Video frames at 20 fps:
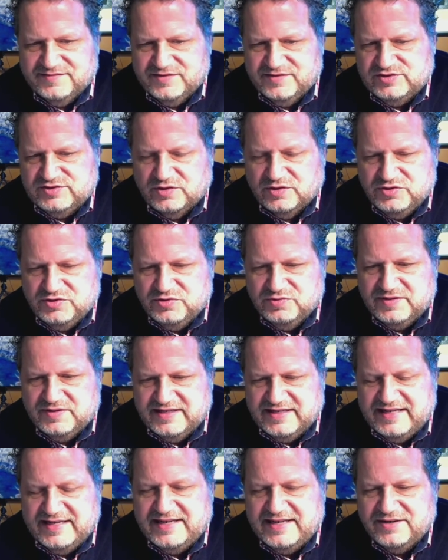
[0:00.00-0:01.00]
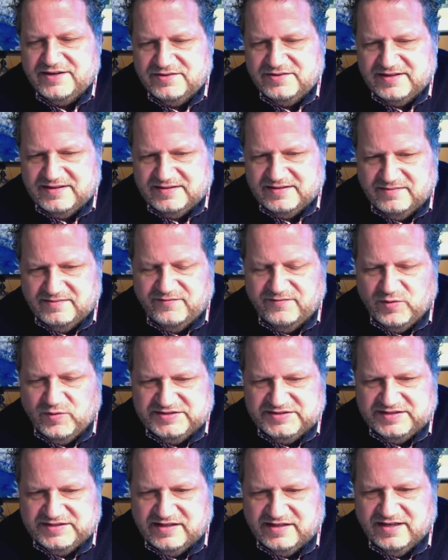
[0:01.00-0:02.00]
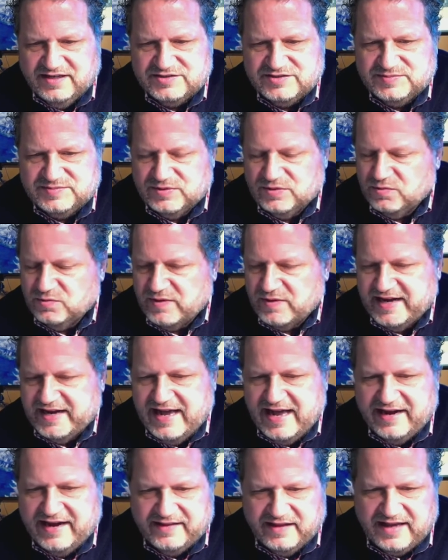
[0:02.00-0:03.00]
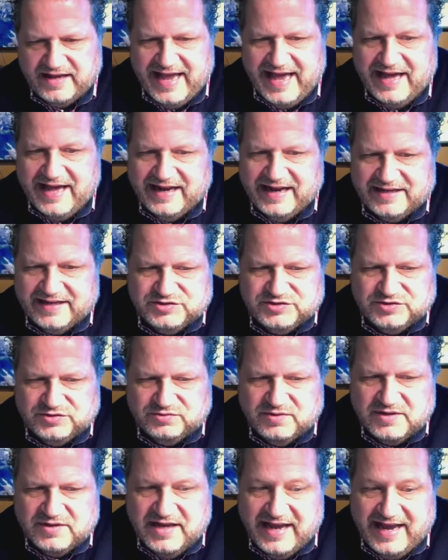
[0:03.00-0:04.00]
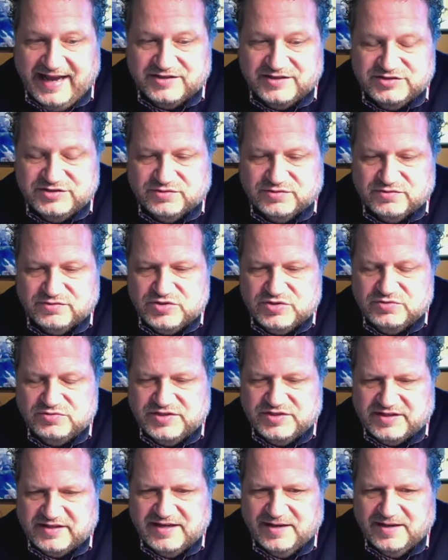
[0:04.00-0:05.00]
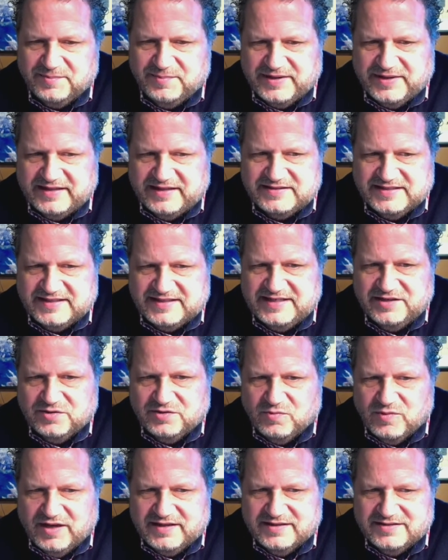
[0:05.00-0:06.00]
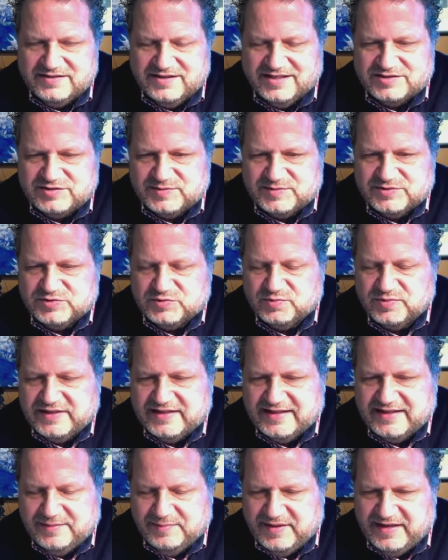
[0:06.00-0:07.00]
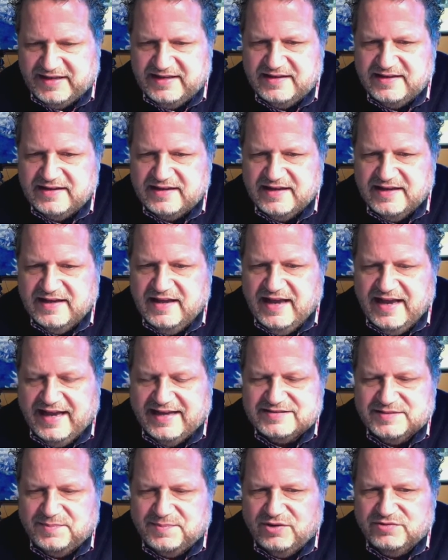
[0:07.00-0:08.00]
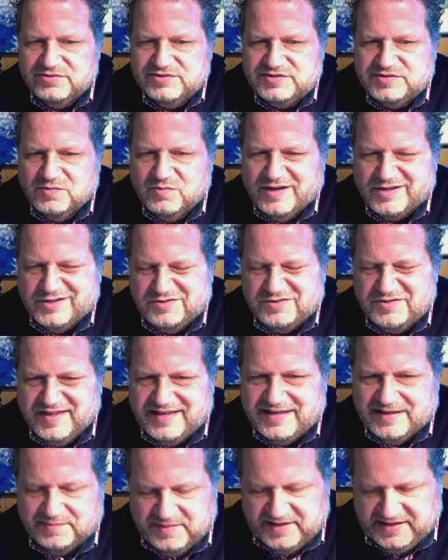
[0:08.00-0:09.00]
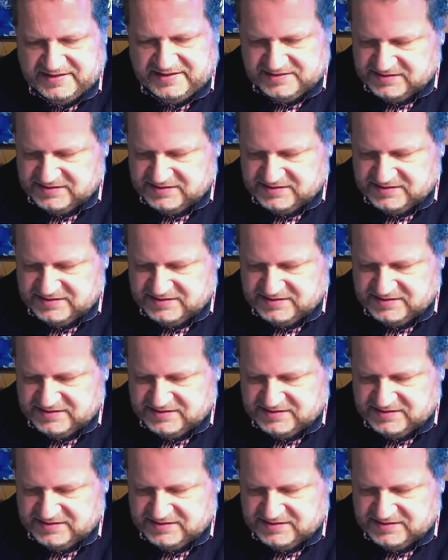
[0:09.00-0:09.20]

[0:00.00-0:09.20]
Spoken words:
so you can hear the voice of the customer right out of the hat as you're new to the company, to hear what customers really mean as opposed to what you think it means.